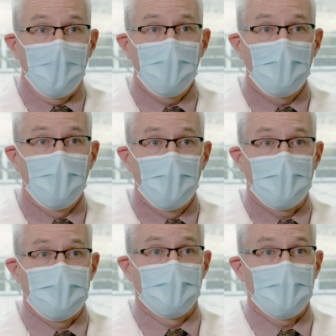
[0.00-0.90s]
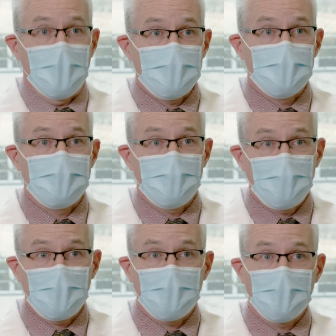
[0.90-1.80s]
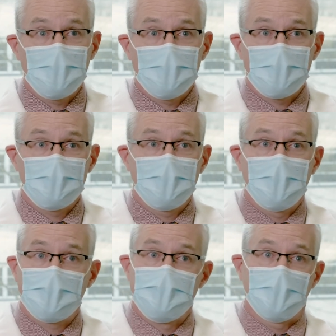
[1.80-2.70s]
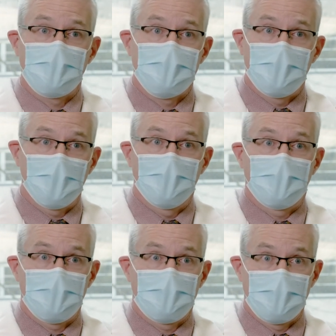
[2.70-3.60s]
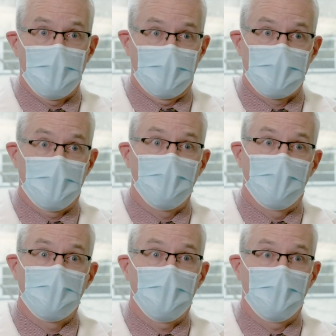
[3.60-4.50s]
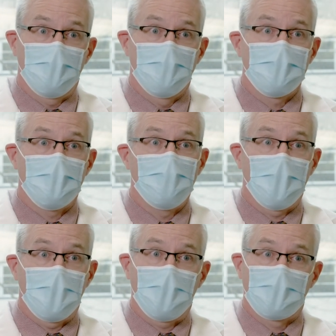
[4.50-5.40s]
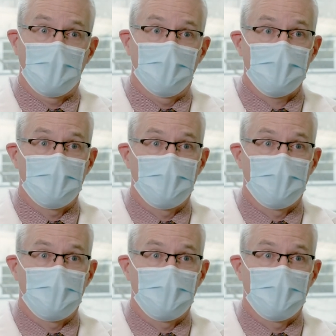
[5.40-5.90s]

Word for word: even though it's less severe in children, that's not to say that there's not some, you know, some bad outcomes,